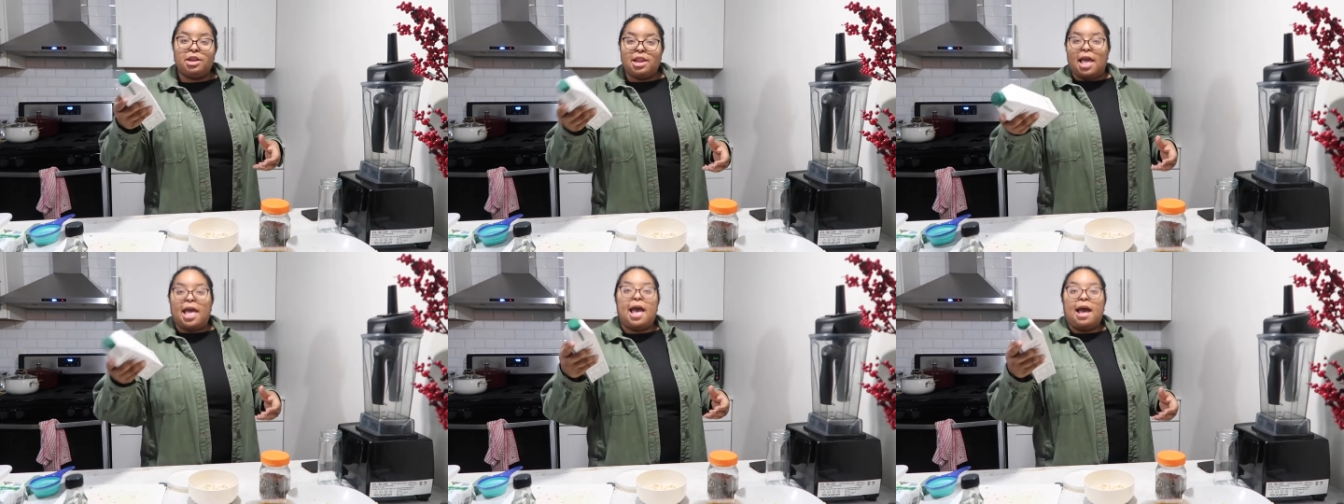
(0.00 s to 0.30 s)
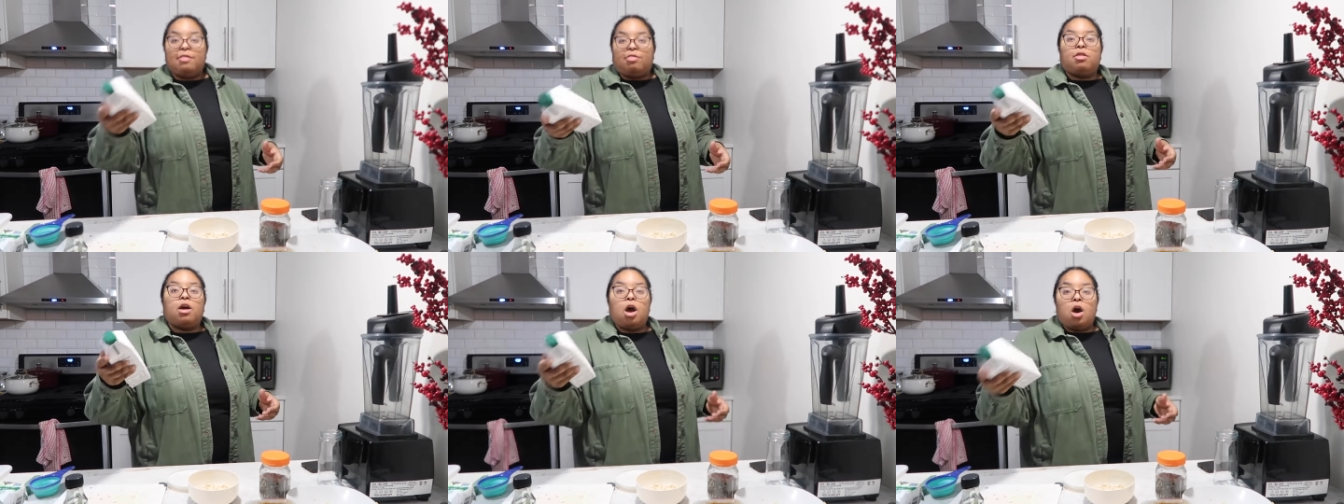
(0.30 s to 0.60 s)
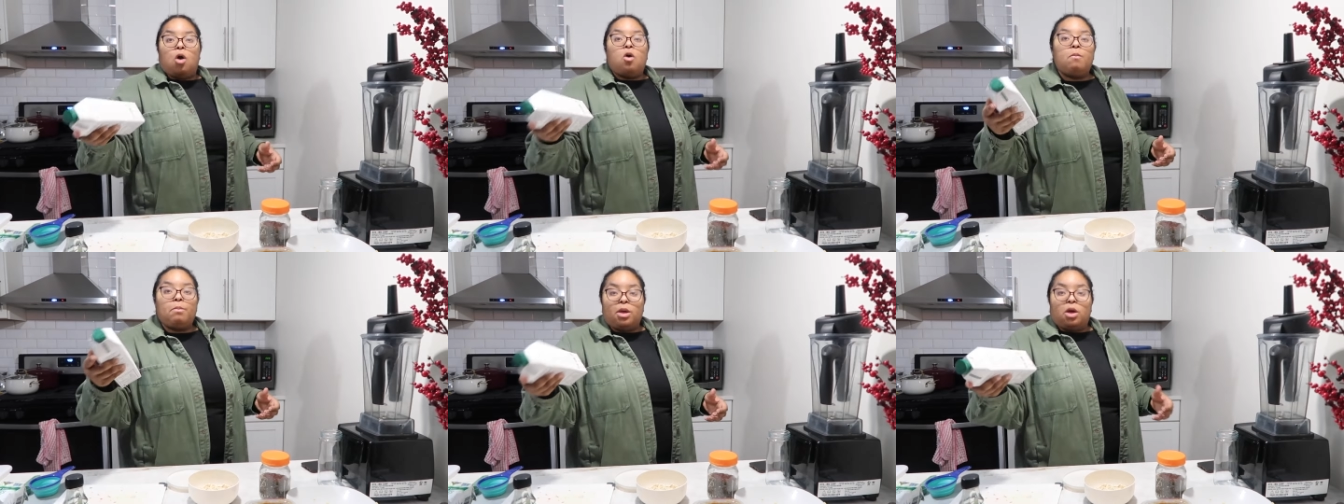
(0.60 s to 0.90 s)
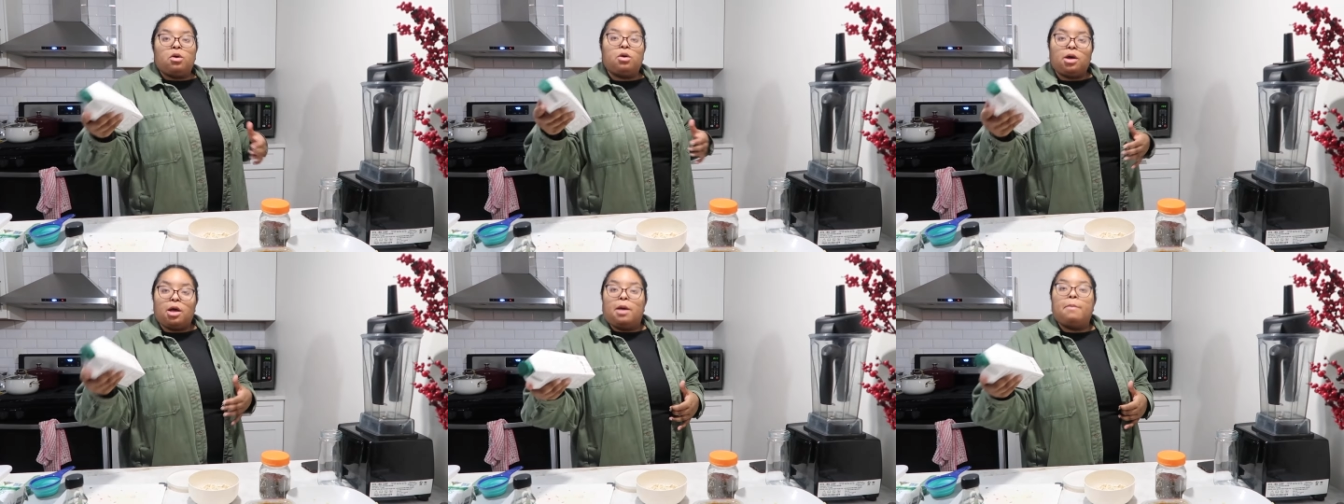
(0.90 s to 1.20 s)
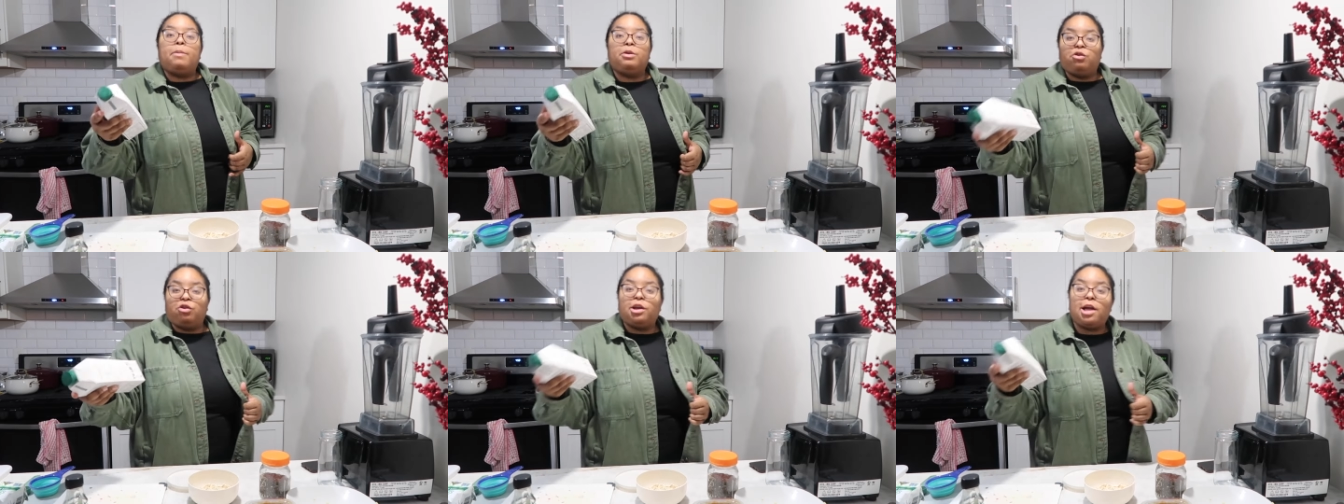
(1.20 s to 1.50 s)
gonna add the oat milk,
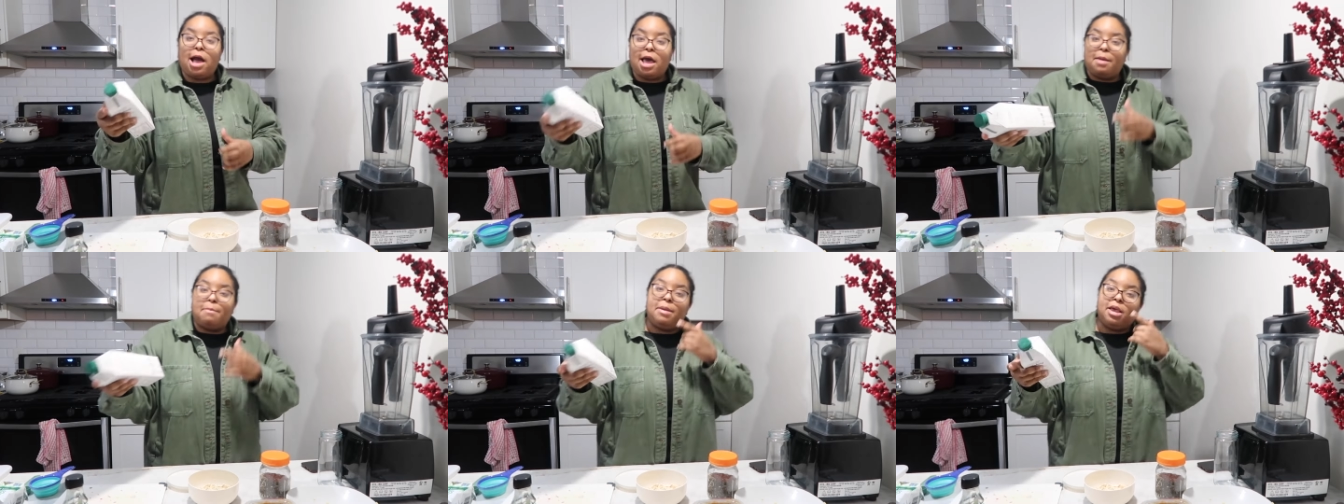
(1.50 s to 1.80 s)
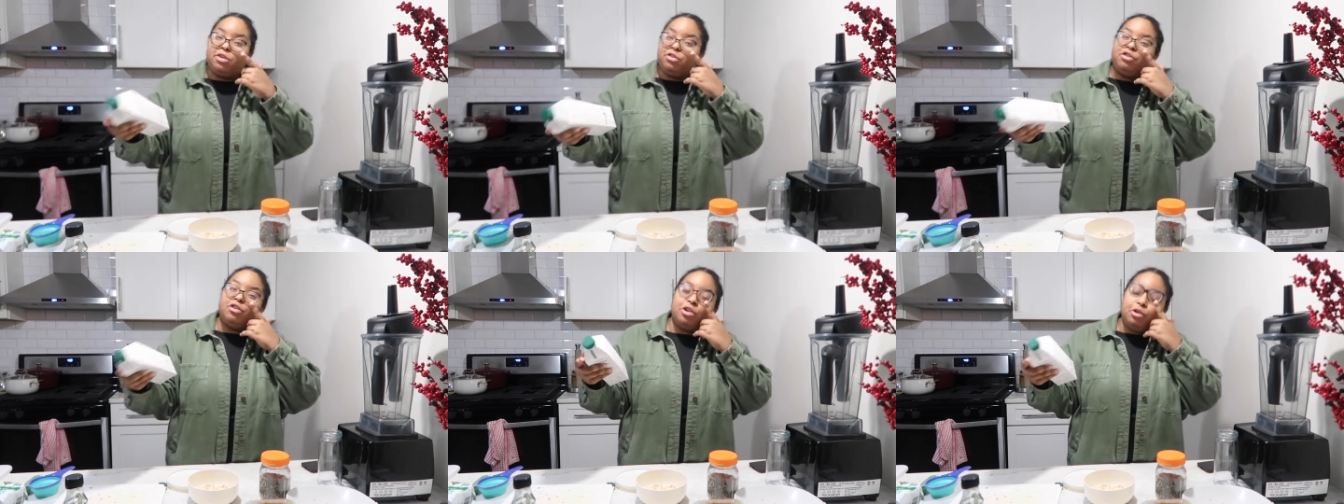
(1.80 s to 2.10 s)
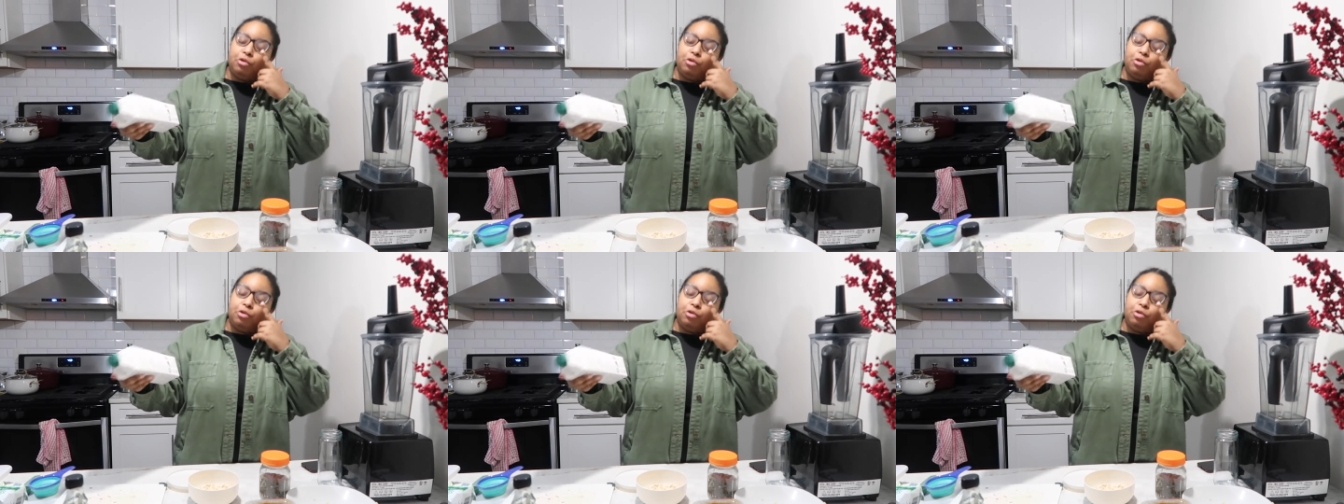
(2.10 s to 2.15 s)
but you gotta make sure